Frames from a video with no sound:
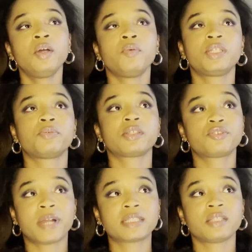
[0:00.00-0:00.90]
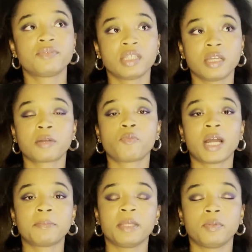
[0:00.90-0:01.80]
which was attractive to young
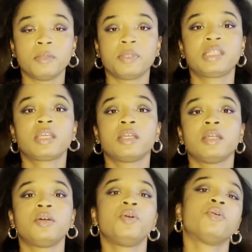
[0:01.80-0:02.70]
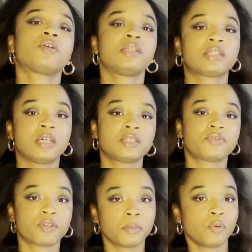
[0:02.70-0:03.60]
white people in particular who were on the search
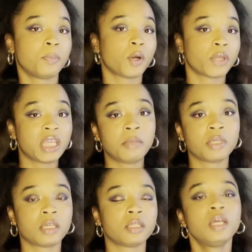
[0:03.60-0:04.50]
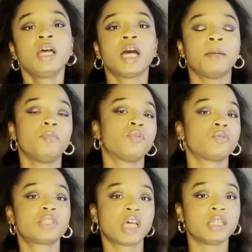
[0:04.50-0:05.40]
for a more bohemian and more
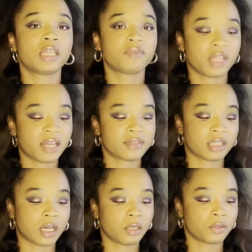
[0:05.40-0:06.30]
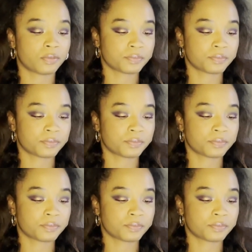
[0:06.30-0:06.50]
alternative lifestyle.